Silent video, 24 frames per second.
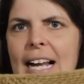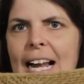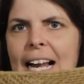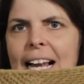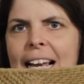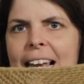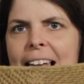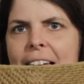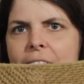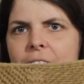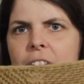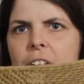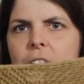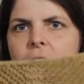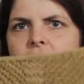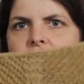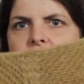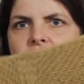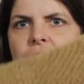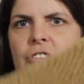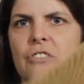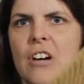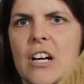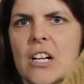clever
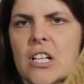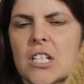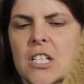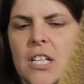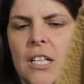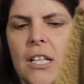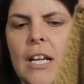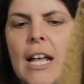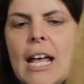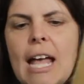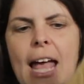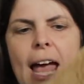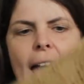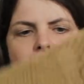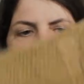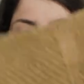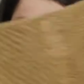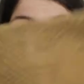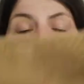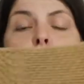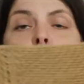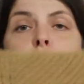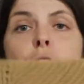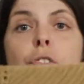construction,
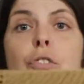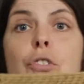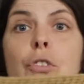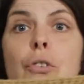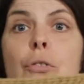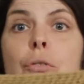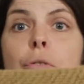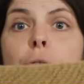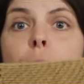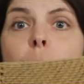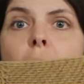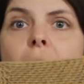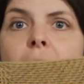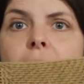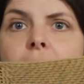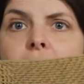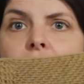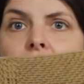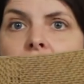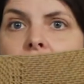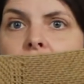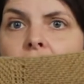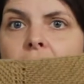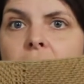and you can choose
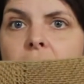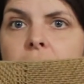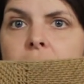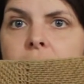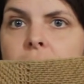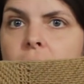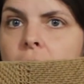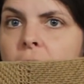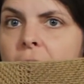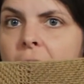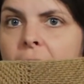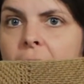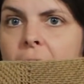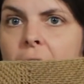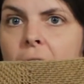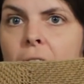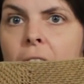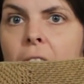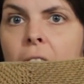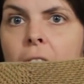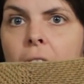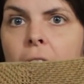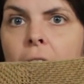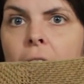whatever colors you like.
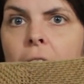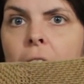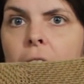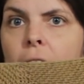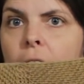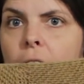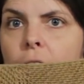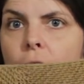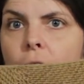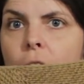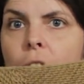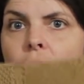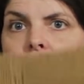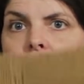You know, you